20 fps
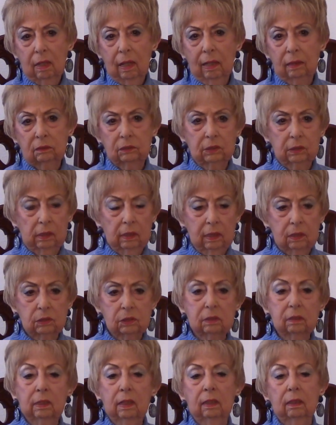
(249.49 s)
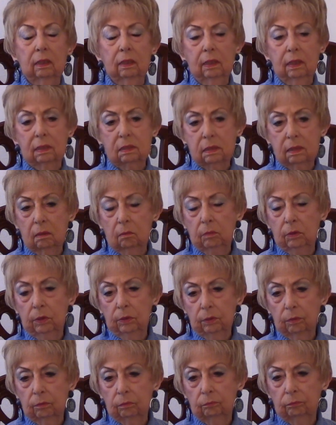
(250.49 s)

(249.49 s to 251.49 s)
education out at SMU.